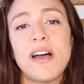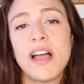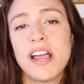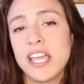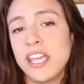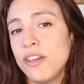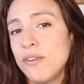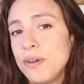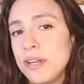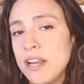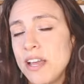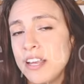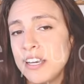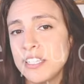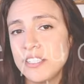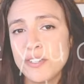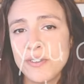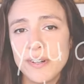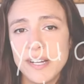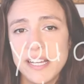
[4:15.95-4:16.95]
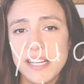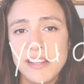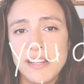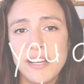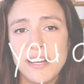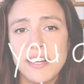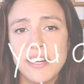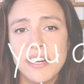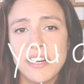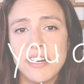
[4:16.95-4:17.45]
Are you an auditory
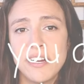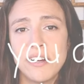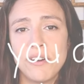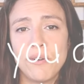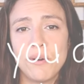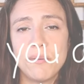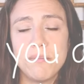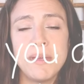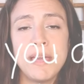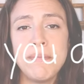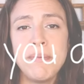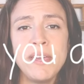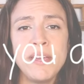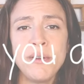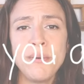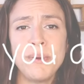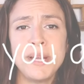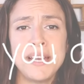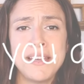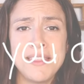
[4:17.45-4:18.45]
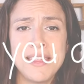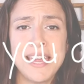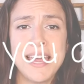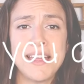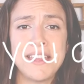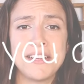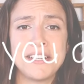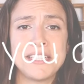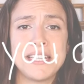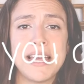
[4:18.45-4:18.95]
learner, or maybe you're one of the
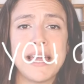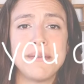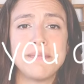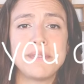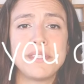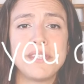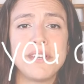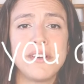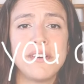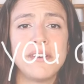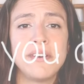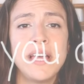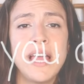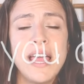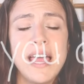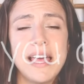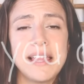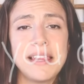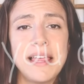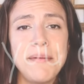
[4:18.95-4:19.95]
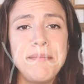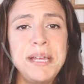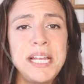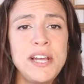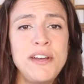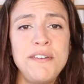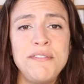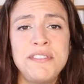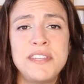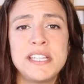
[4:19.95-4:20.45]
other types? So let me
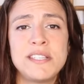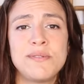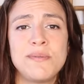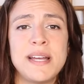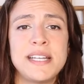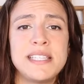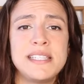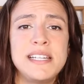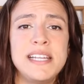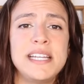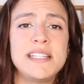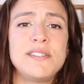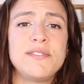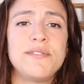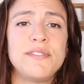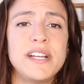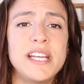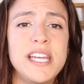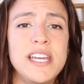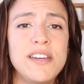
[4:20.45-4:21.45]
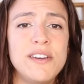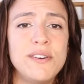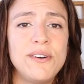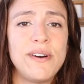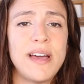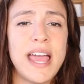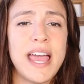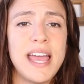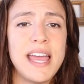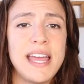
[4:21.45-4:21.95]
know if this resonates for
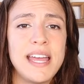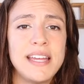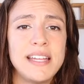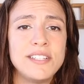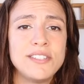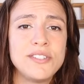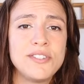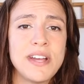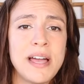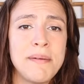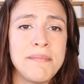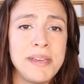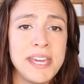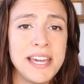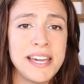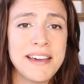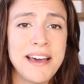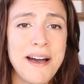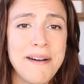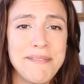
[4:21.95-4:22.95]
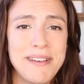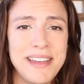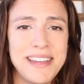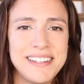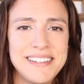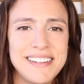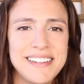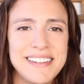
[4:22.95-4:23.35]
you and drop me a comment.